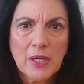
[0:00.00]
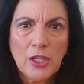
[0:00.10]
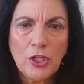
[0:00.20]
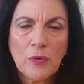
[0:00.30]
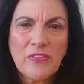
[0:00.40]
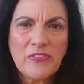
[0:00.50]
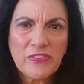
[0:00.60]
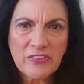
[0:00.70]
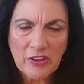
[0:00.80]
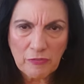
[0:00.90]
You know, this is
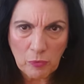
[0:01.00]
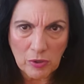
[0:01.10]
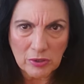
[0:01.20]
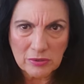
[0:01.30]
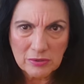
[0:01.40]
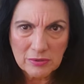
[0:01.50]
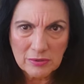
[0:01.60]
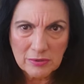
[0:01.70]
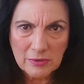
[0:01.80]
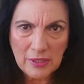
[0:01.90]
a tough world.
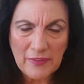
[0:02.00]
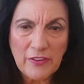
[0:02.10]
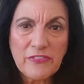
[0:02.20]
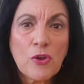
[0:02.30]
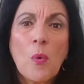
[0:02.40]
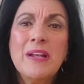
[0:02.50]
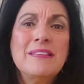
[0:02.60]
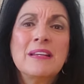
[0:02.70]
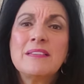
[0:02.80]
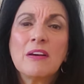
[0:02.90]
And it's going to
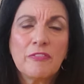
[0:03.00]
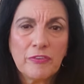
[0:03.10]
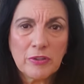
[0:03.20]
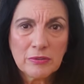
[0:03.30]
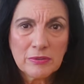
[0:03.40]
get tougher,